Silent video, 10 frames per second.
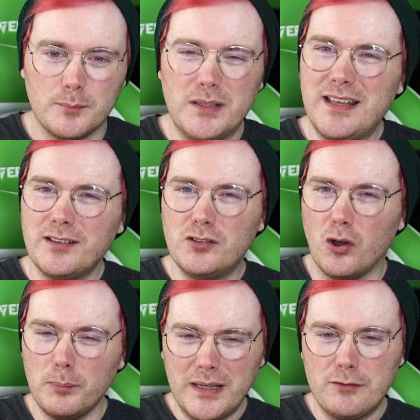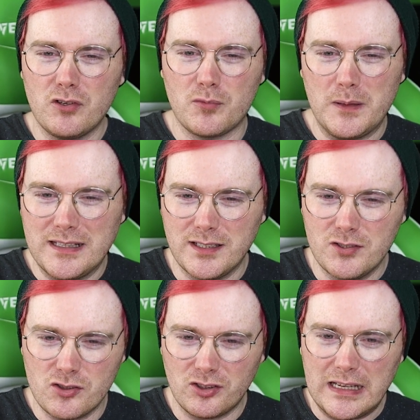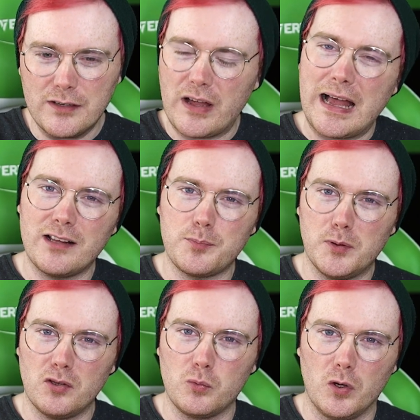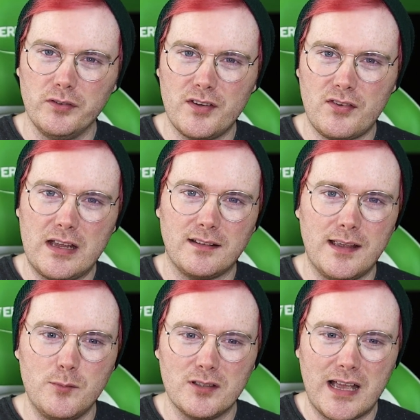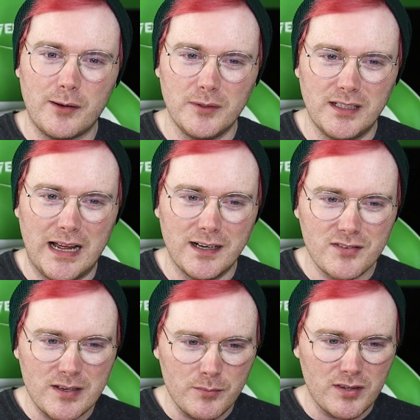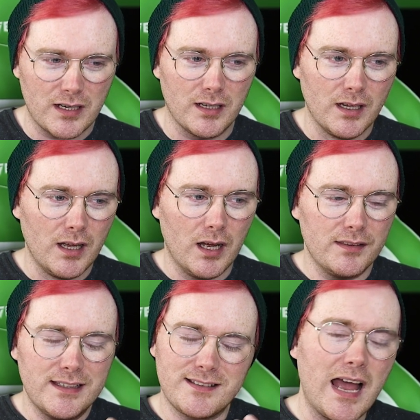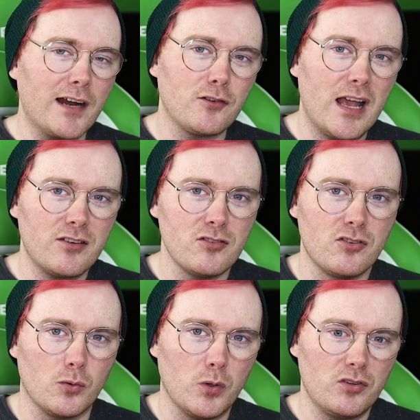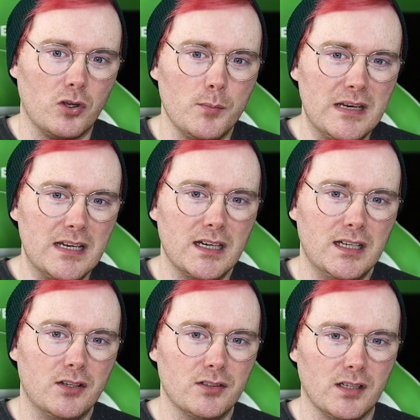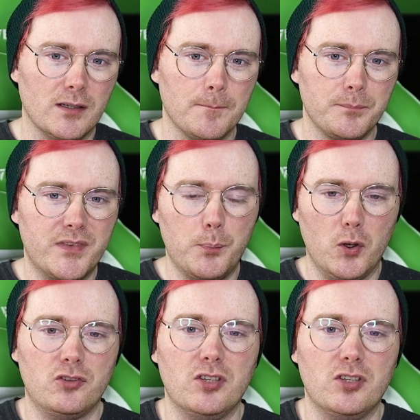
But yeah, Dawnblade Resplendent just kind of adds +1 the second time you attack with it, and it seems that the attack reactions are what's going to be needed here to push